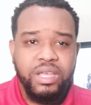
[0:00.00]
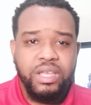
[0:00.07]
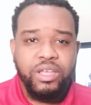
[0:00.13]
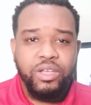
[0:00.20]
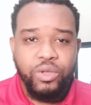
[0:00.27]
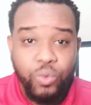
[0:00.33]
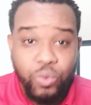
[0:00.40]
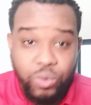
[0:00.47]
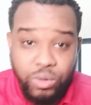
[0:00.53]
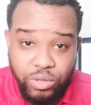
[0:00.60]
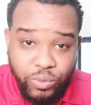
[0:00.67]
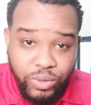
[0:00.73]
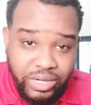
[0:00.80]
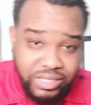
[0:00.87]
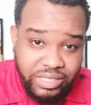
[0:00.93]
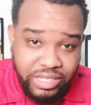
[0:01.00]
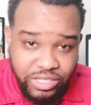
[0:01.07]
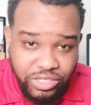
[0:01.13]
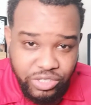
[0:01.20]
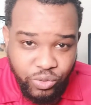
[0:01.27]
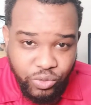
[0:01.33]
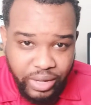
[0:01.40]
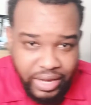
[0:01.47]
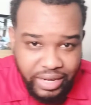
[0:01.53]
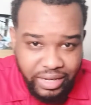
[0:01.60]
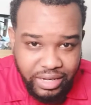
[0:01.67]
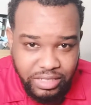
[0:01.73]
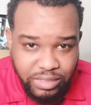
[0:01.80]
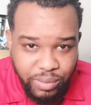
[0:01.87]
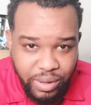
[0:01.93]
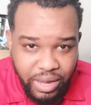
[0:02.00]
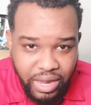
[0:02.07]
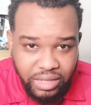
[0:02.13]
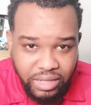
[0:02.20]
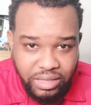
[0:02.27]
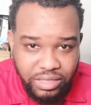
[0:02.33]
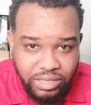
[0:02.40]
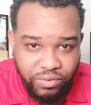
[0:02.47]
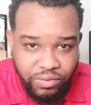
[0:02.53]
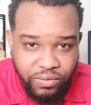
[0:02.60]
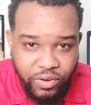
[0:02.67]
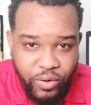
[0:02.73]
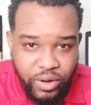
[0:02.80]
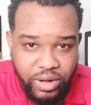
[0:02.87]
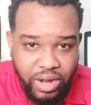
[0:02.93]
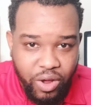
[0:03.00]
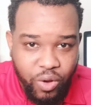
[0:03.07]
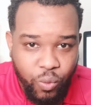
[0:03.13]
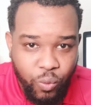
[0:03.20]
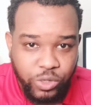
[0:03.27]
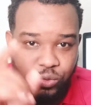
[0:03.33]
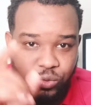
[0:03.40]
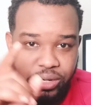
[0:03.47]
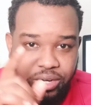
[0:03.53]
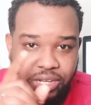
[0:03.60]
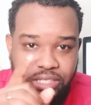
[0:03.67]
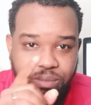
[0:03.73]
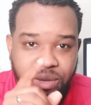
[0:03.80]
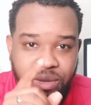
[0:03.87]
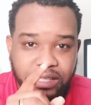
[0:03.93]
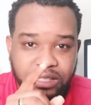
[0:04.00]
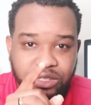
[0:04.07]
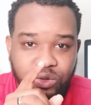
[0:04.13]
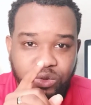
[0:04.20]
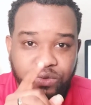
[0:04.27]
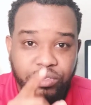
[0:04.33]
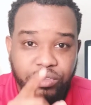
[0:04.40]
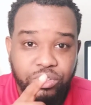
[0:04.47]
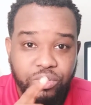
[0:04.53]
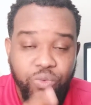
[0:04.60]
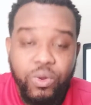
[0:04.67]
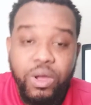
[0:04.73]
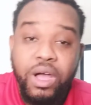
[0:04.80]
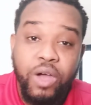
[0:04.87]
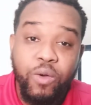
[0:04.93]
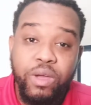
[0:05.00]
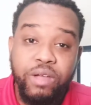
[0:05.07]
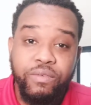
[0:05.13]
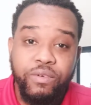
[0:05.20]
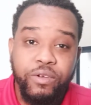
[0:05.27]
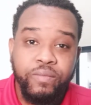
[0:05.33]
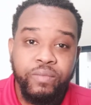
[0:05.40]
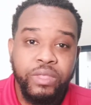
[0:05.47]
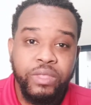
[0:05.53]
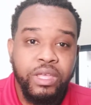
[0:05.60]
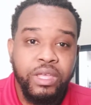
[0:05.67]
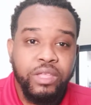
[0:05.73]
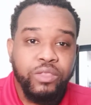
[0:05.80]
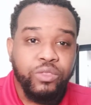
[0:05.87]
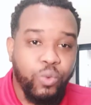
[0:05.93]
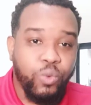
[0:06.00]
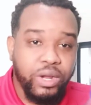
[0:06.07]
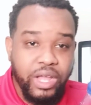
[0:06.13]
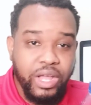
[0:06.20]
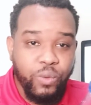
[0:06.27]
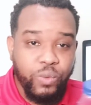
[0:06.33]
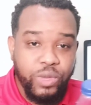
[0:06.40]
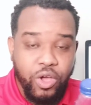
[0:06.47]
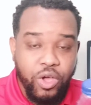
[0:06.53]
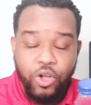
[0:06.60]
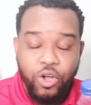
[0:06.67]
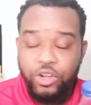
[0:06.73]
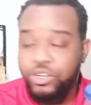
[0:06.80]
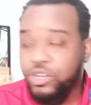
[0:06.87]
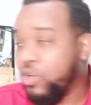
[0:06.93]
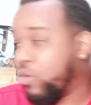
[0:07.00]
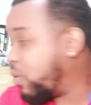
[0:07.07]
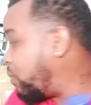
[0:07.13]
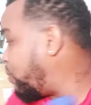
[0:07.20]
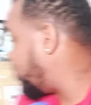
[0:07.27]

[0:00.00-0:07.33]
Google will assist you in this path, figuring out which one is best to use. However, one that we all know and get